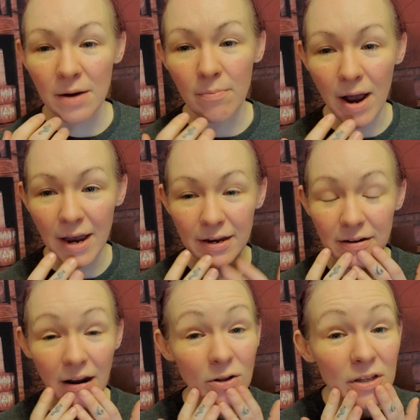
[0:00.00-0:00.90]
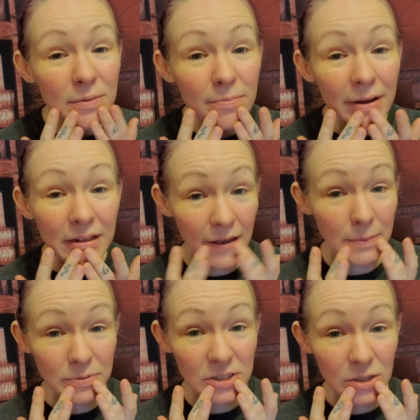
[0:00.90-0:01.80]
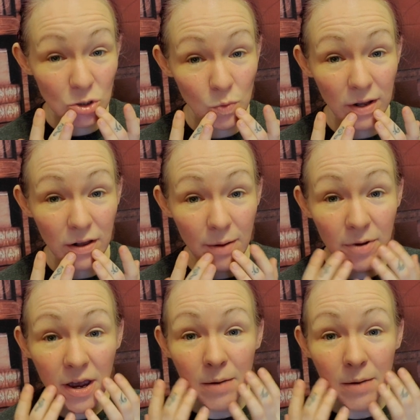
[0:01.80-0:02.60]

My, not only did my lips swell up,